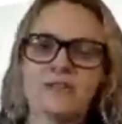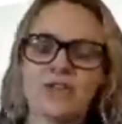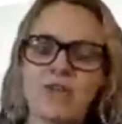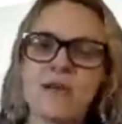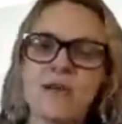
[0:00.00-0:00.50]
that
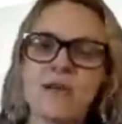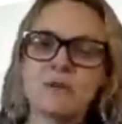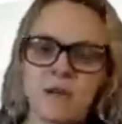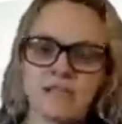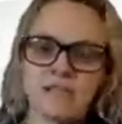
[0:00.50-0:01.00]
you're able
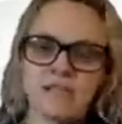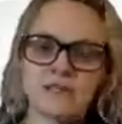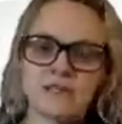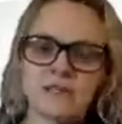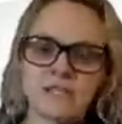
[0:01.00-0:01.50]
to access
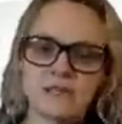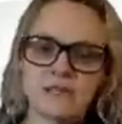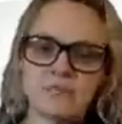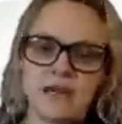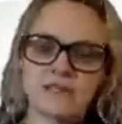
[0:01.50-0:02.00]
English and
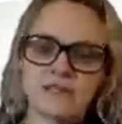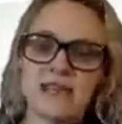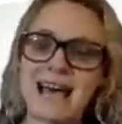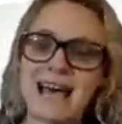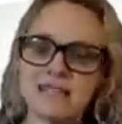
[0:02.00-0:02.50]
maths,
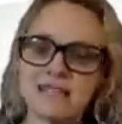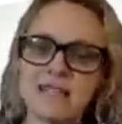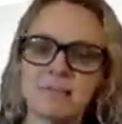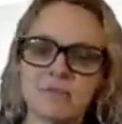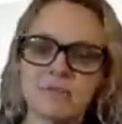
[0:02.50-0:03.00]
and
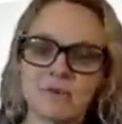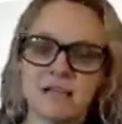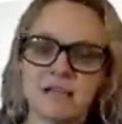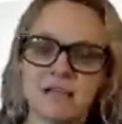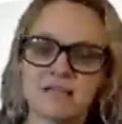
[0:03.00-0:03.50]
able to
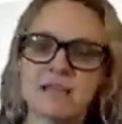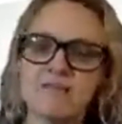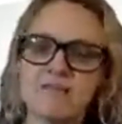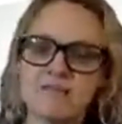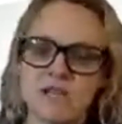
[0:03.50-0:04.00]
access
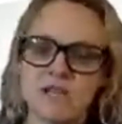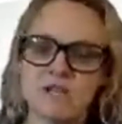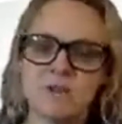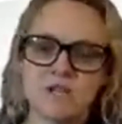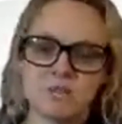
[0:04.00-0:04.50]

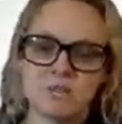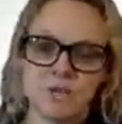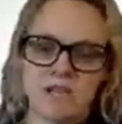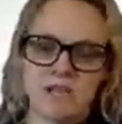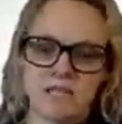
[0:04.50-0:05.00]
enrichment and
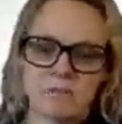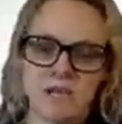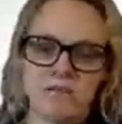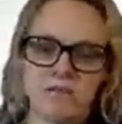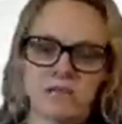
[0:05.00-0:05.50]
work
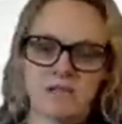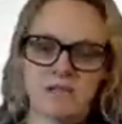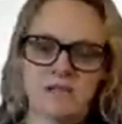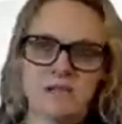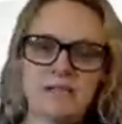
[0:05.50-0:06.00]
experience.
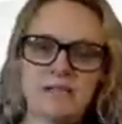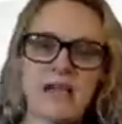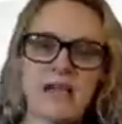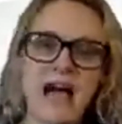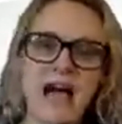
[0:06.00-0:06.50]

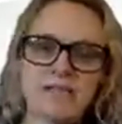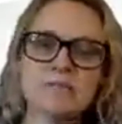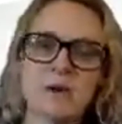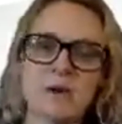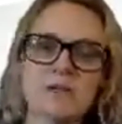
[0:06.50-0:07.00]
At this
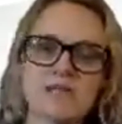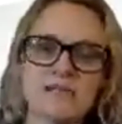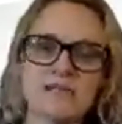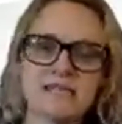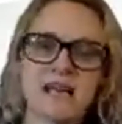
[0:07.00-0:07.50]
moment
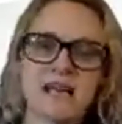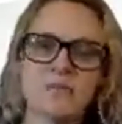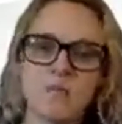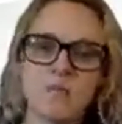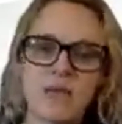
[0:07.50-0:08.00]
in time,
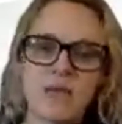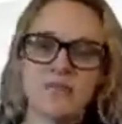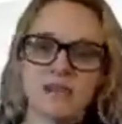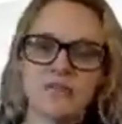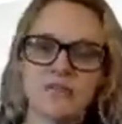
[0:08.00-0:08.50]
we
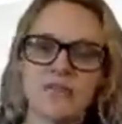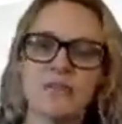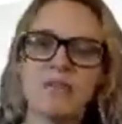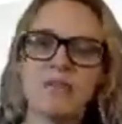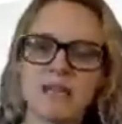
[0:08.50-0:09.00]
feel that the
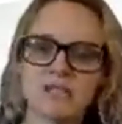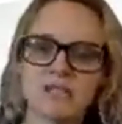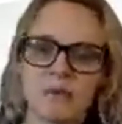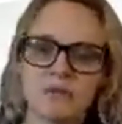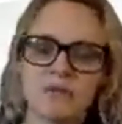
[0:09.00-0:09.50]
best
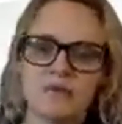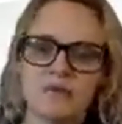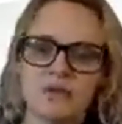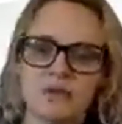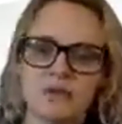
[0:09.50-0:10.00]
option
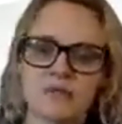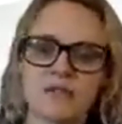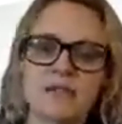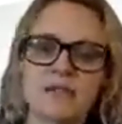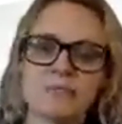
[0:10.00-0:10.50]
for us
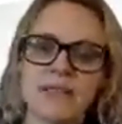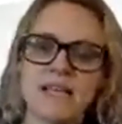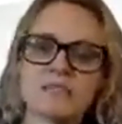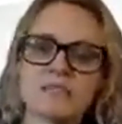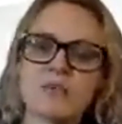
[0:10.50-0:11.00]

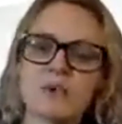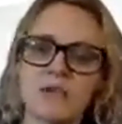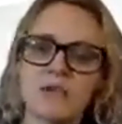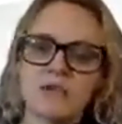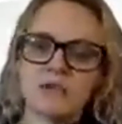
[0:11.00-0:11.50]
is to
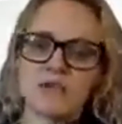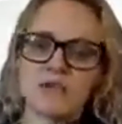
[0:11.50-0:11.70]
work to